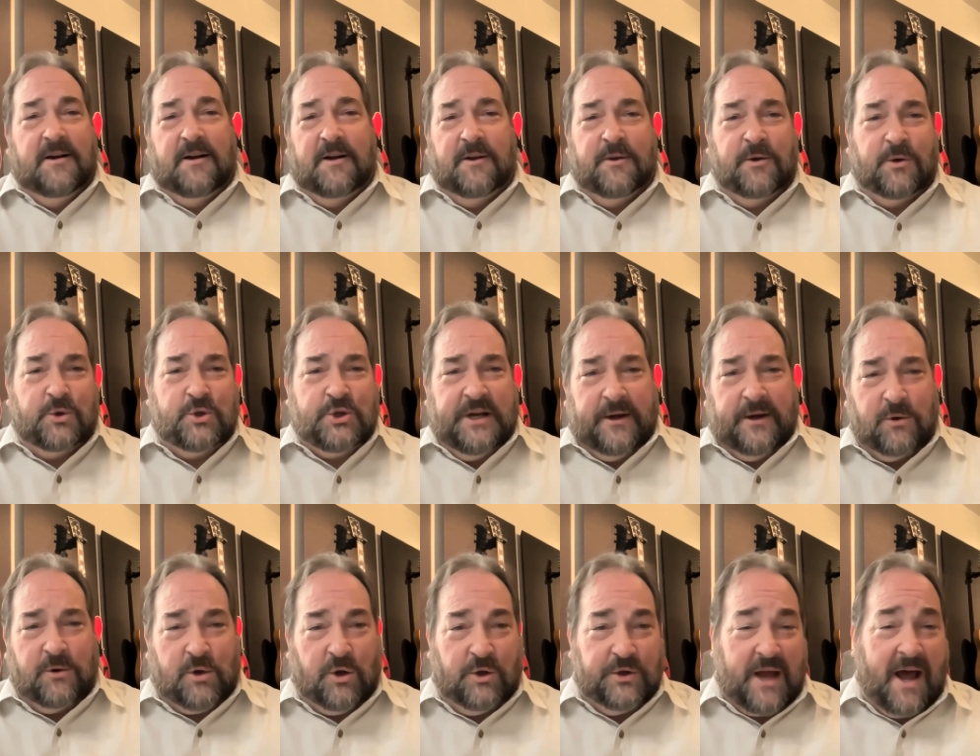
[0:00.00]
little
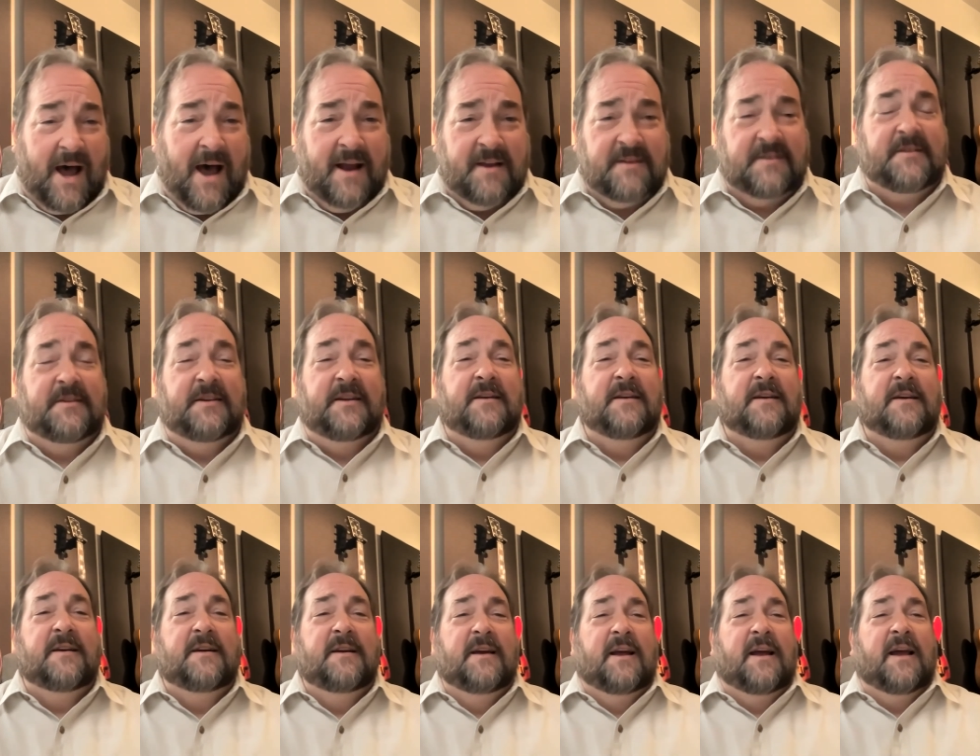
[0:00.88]
channel called Odyssey,
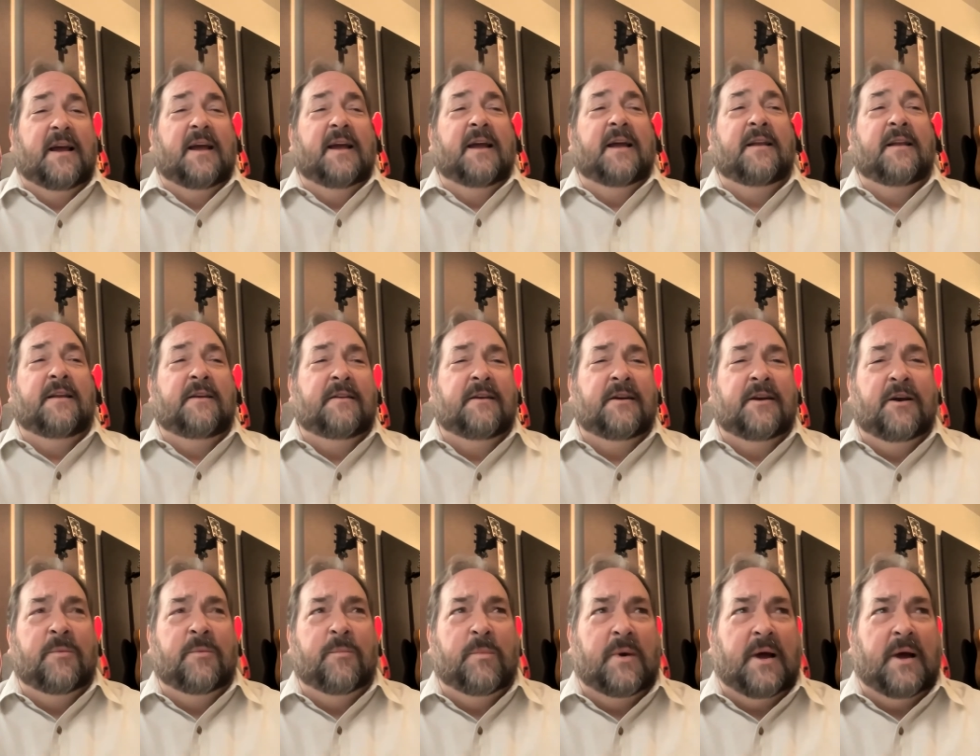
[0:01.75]
and
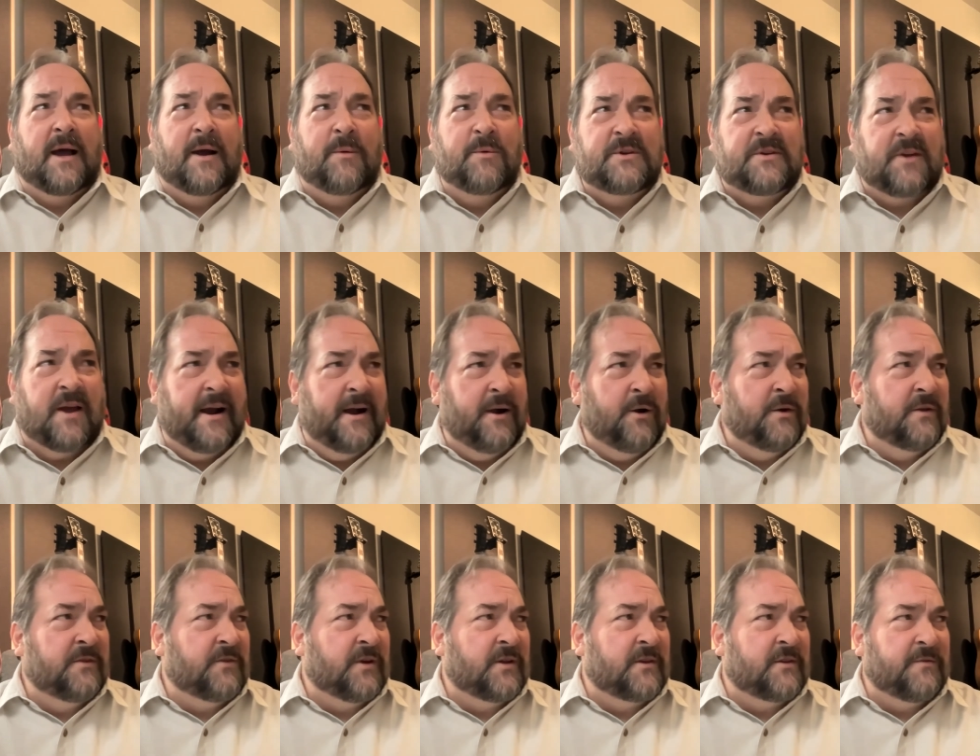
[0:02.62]
um, I was hired
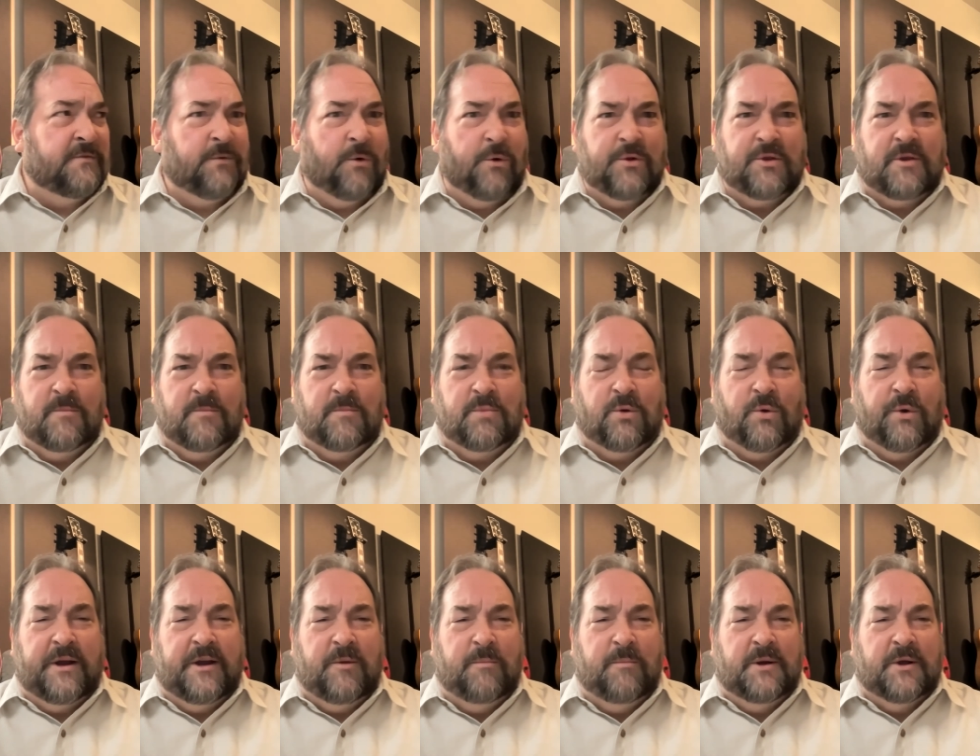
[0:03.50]
as like the fourth
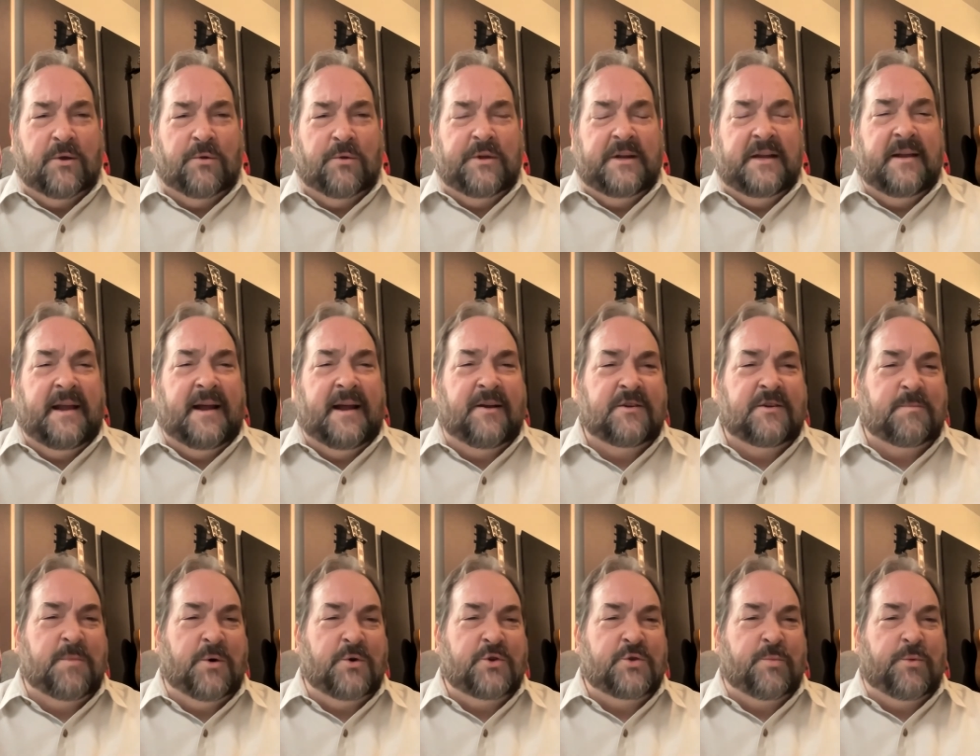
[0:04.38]
employee to build the
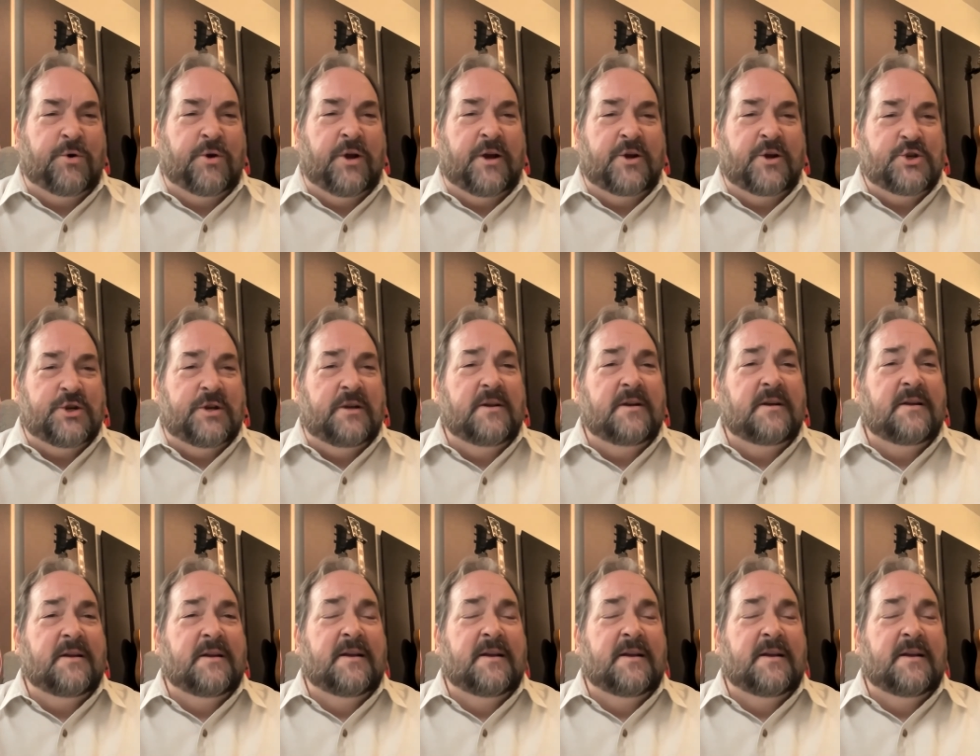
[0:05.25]
in-house post production.